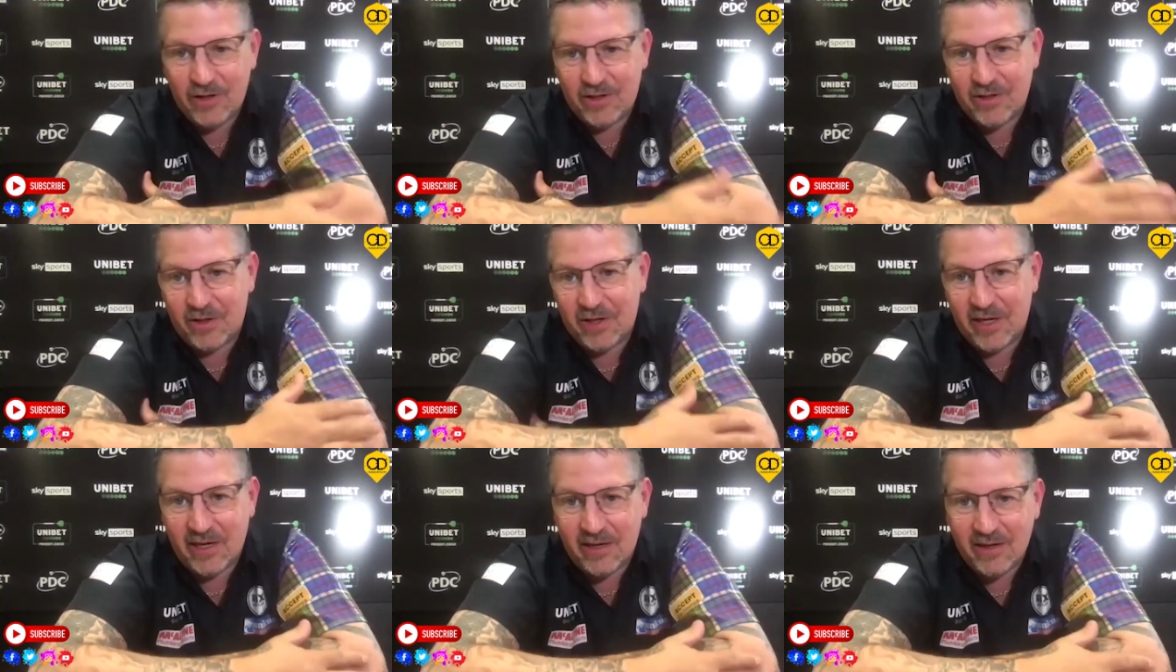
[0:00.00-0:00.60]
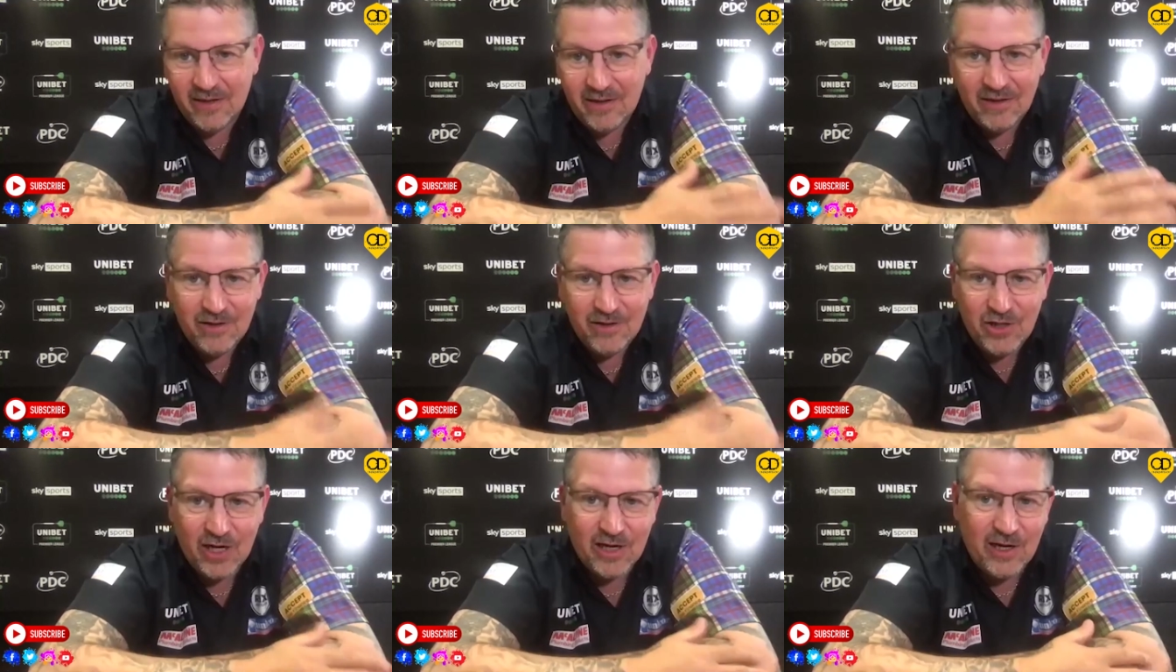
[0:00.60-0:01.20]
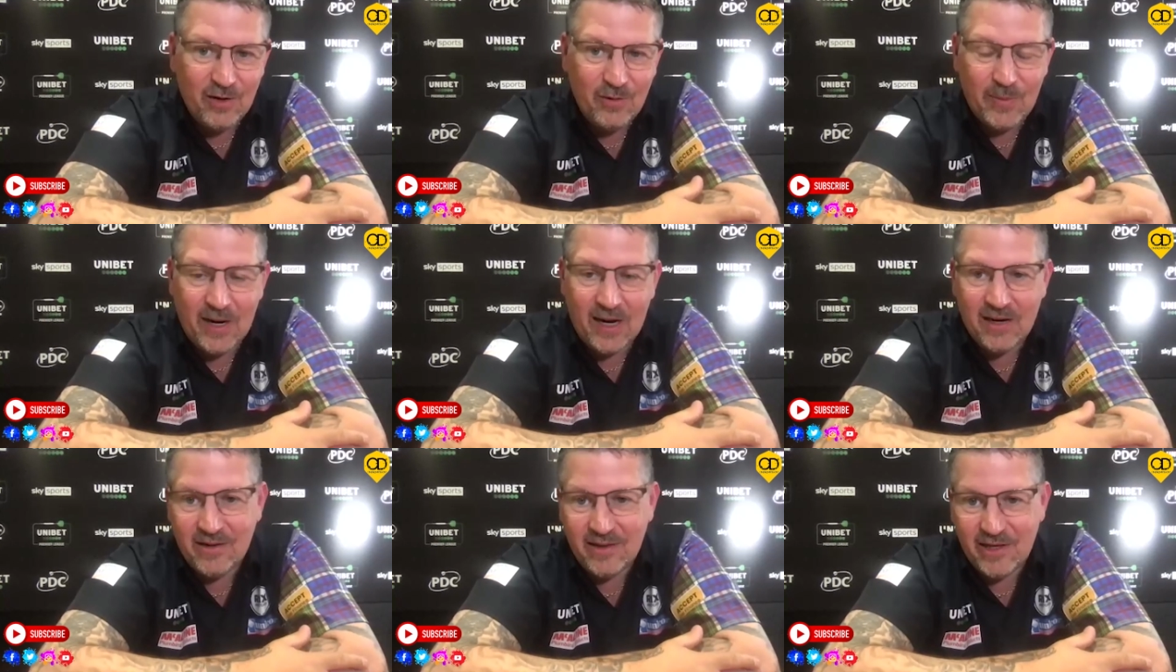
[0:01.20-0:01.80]
turn 80, check out,
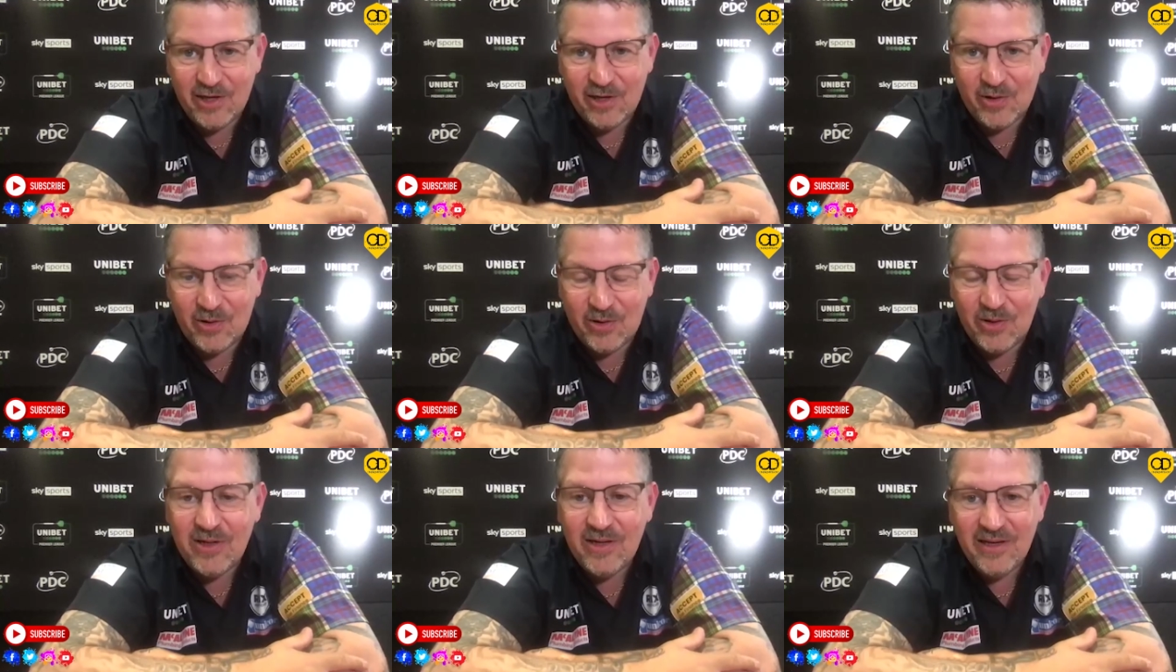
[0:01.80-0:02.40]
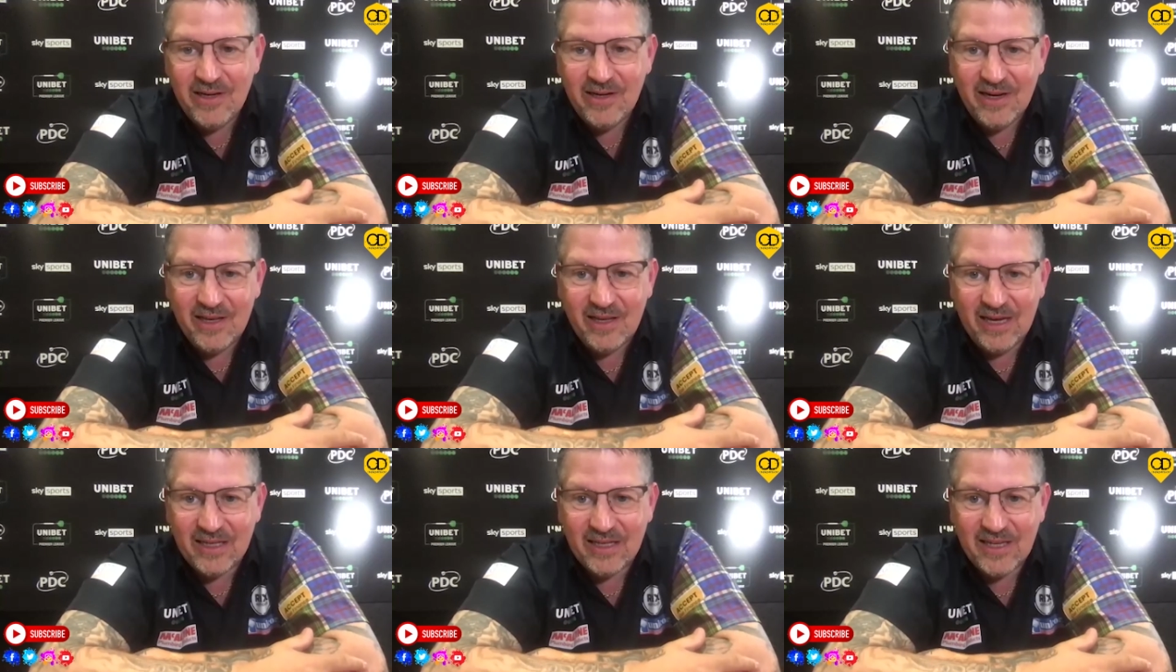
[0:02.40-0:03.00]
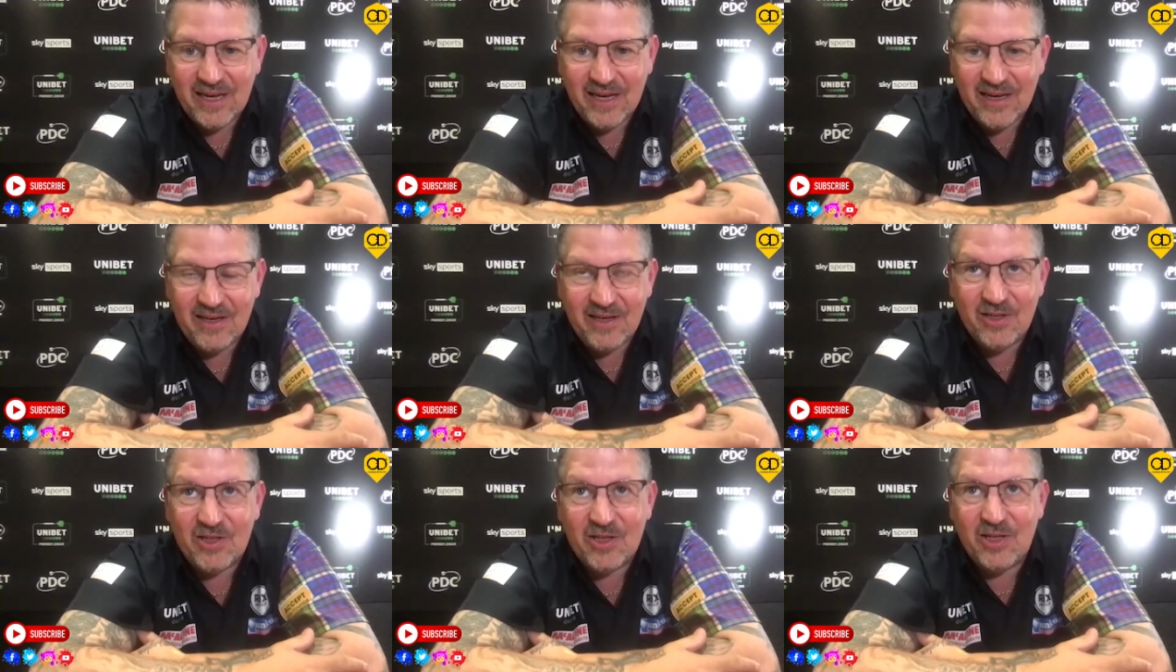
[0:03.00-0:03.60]
bang, there you go, and that's it. And
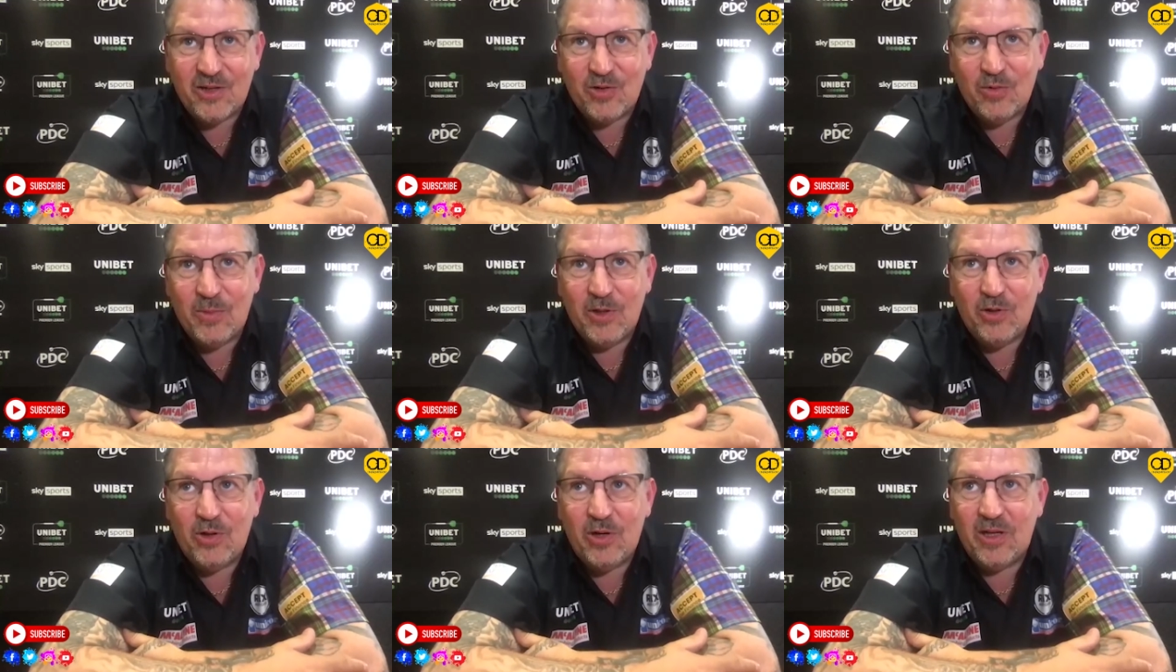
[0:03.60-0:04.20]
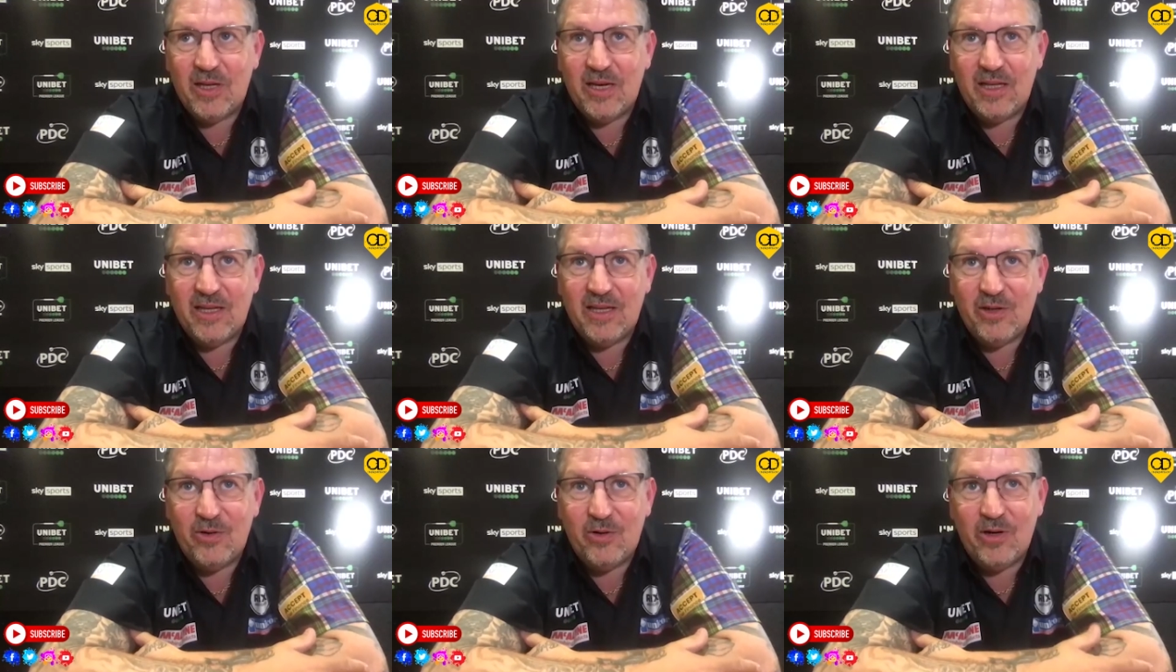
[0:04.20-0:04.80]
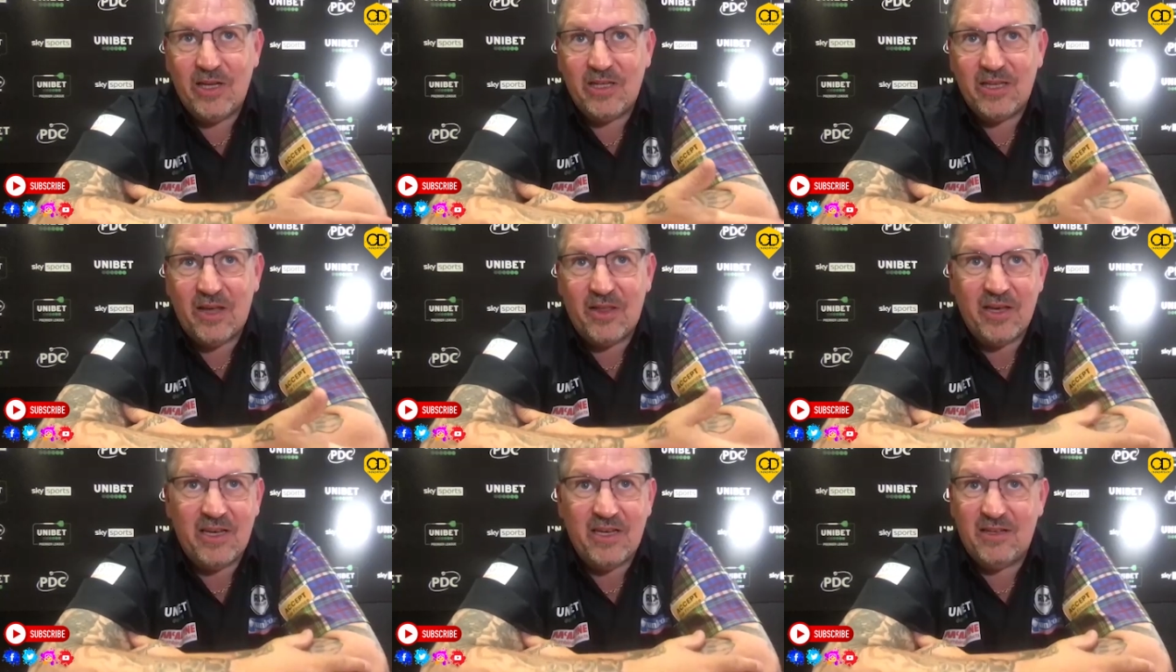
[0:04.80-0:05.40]
he's not been doing it lately, you know. And it's, I
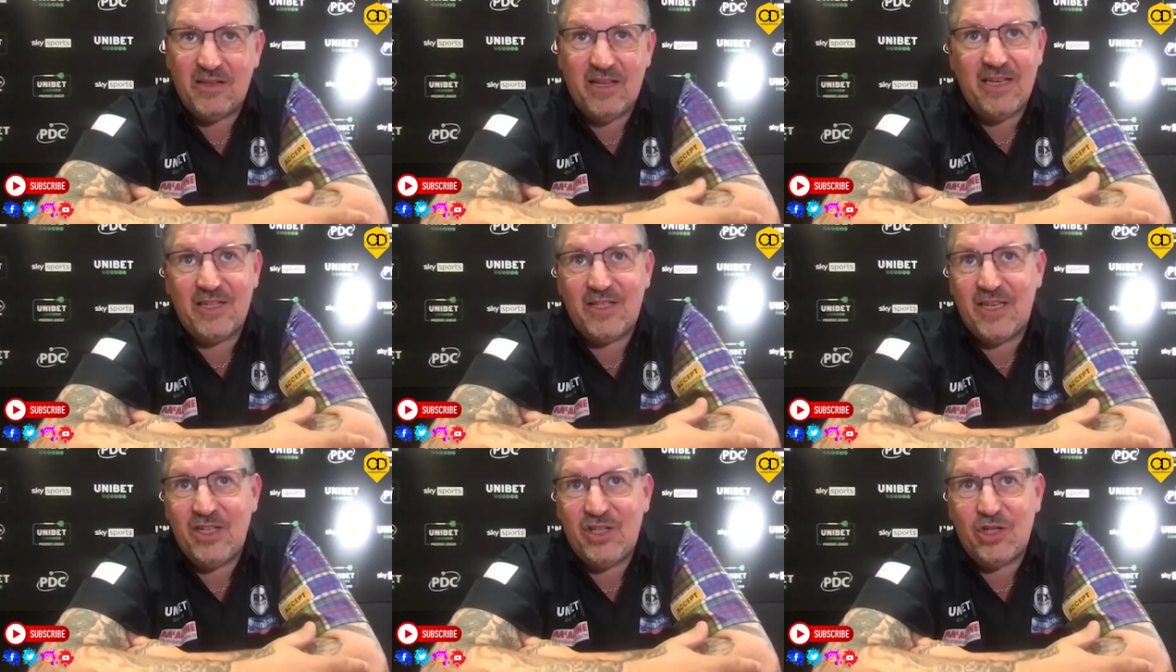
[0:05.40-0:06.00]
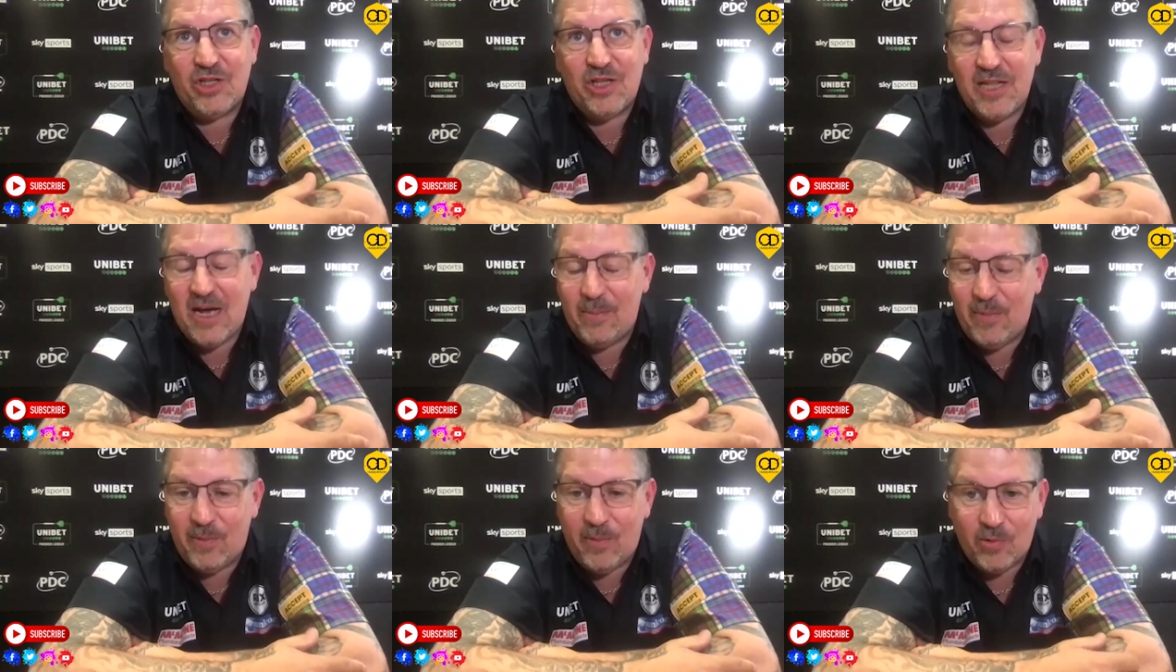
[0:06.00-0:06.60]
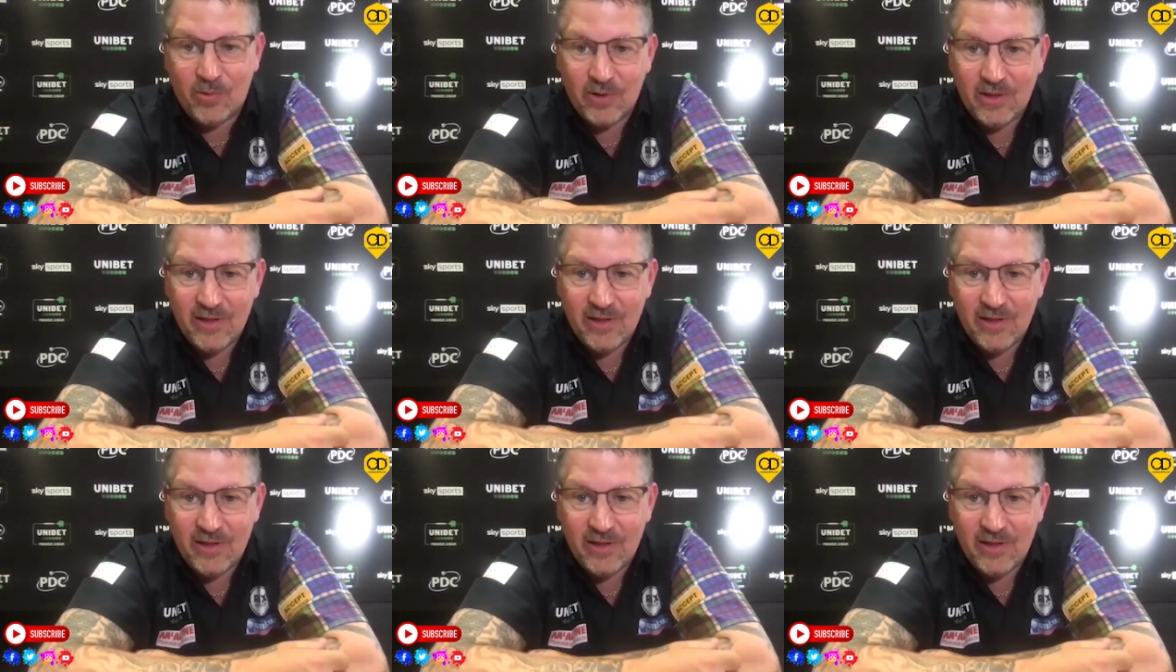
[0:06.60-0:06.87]
think he's, like I say, he's just in that bubble.